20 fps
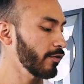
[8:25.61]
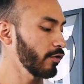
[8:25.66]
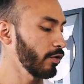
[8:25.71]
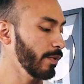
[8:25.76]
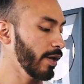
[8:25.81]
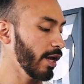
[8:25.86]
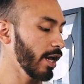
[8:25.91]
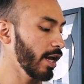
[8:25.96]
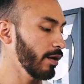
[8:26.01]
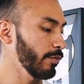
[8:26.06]
you'll
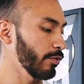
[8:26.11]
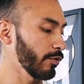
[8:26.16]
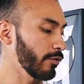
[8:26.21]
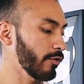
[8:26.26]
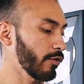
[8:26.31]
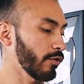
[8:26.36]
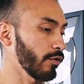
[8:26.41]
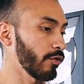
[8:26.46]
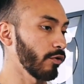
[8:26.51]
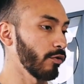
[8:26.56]
be able
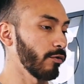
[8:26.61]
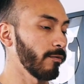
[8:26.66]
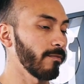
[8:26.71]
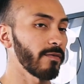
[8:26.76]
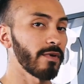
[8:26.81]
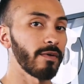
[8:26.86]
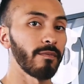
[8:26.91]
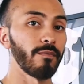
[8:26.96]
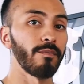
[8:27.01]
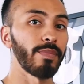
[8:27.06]
to
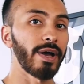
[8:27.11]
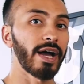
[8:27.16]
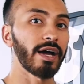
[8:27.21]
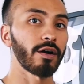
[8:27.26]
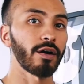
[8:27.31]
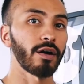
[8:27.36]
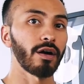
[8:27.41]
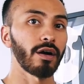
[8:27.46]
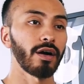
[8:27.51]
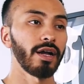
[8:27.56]

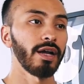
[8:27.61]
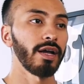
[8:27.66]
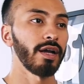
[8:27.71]
better